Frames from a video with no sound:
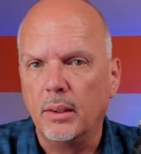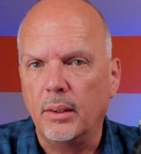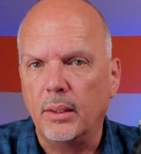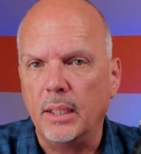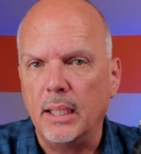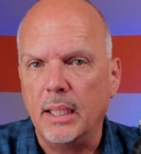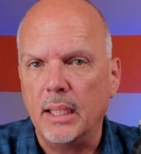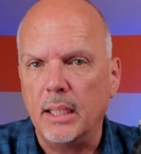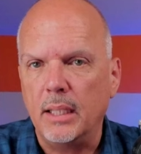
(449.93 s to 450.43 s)

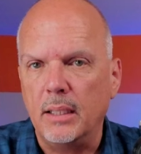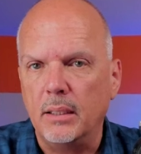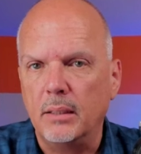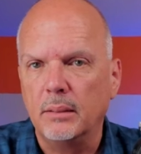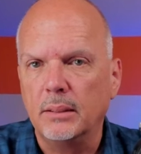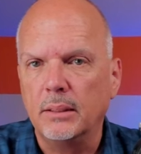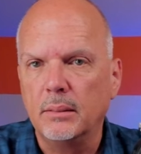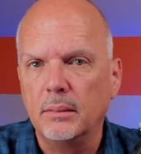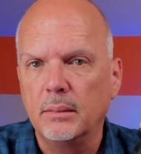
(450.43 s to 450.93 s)
the
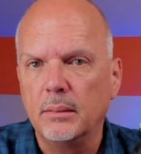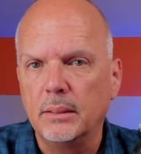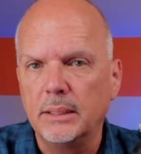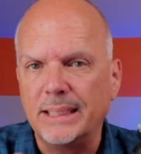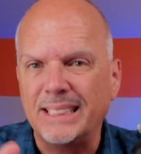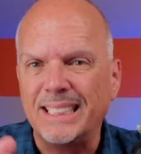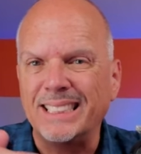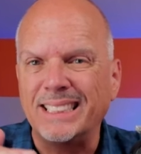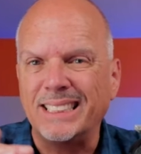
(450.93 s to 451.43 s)

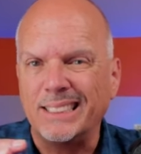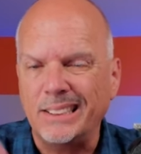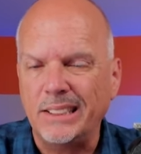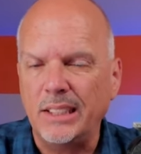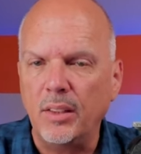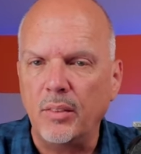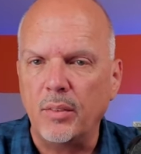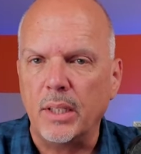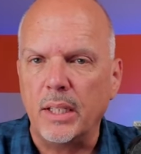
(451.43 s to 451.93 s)

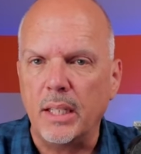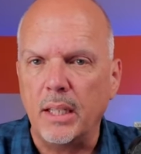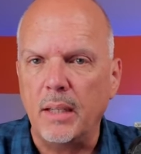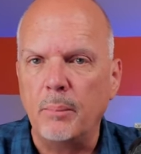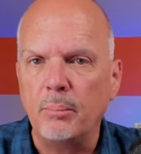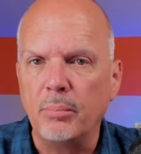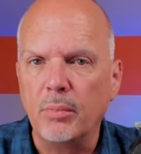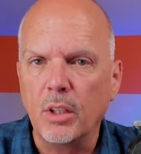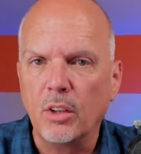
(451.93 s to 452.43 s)
sensitivity